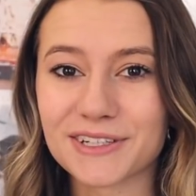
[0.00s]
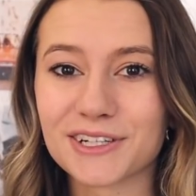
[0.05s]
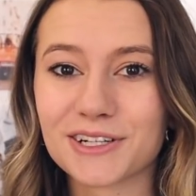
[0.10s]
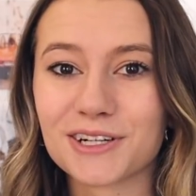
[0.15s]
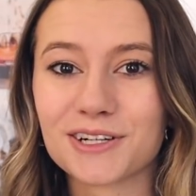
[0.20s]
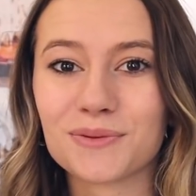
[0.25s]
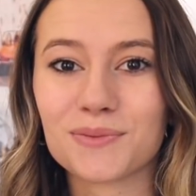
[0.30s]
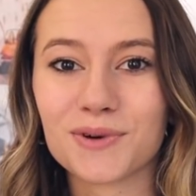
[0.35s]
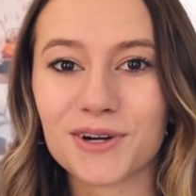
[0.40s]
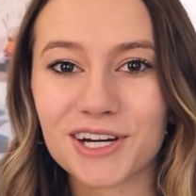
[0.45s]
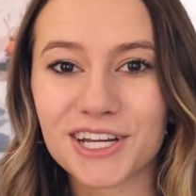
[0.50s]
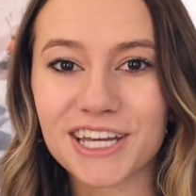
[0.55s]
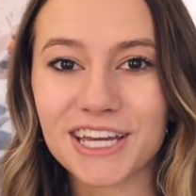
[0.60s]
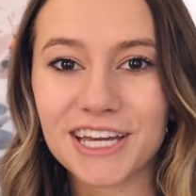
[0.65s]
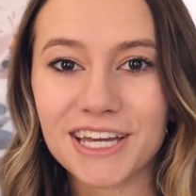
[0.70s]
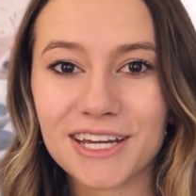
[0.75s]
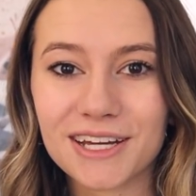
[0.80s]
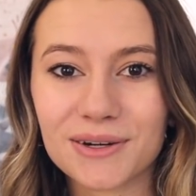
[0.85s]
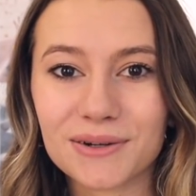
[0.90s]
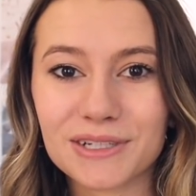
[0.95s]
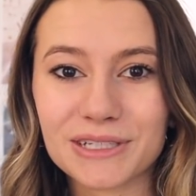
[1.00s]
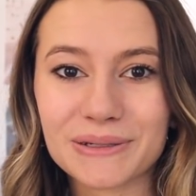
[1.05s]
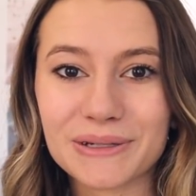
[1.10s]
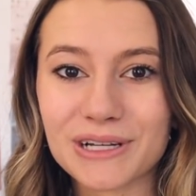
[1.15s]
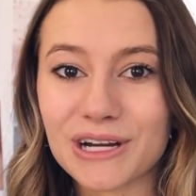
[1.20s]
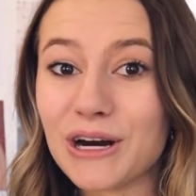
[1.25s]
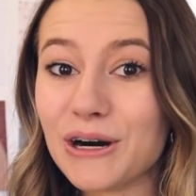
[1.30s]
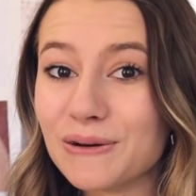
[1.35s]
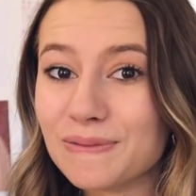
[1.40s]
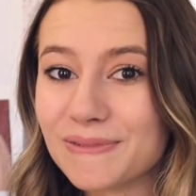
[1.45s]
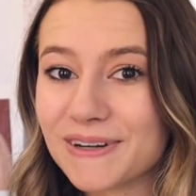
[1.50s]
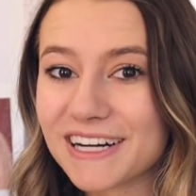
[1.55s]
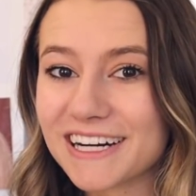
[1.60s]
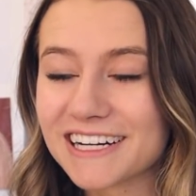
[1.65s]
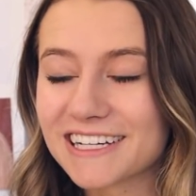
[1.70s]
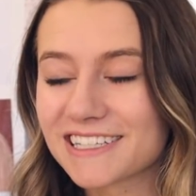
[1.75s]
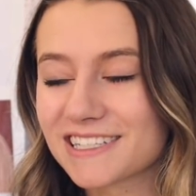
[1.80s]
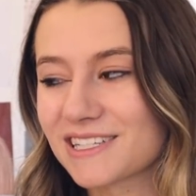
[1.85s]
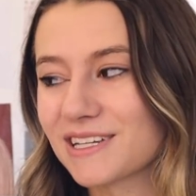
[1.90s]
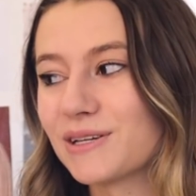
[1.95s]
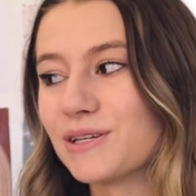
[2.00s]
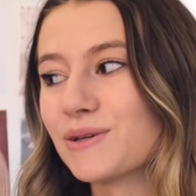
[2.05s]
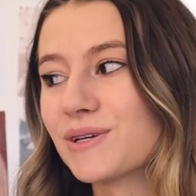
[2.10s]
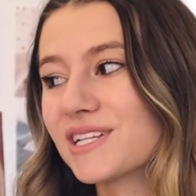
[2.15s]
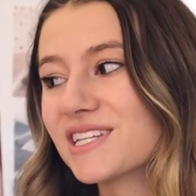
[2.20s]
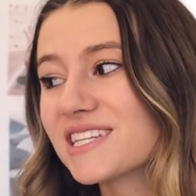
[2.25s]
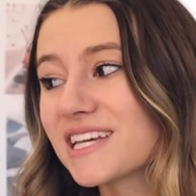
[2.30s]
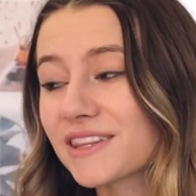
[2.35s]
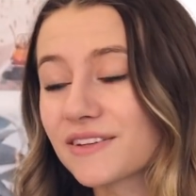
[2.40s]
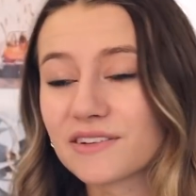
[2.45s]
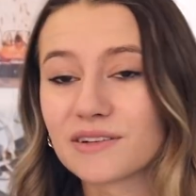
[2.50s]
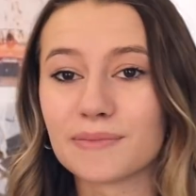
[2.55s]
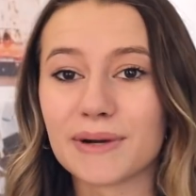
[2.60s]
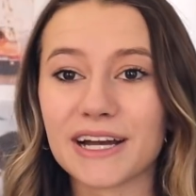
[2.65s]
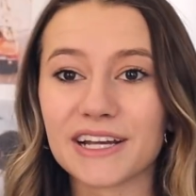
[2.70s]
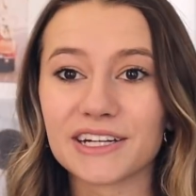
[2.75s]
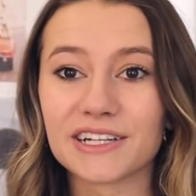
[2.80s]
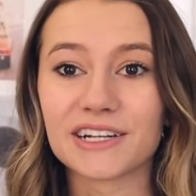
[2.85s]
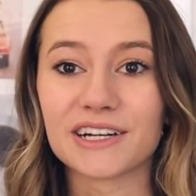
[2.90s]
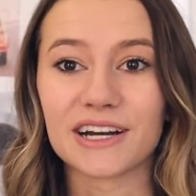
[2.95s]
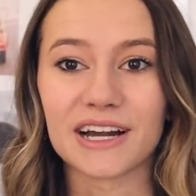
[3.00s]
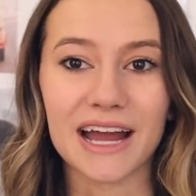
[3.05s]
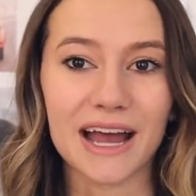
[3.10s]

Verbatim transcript: you're working or doing homework. So you can set the reminder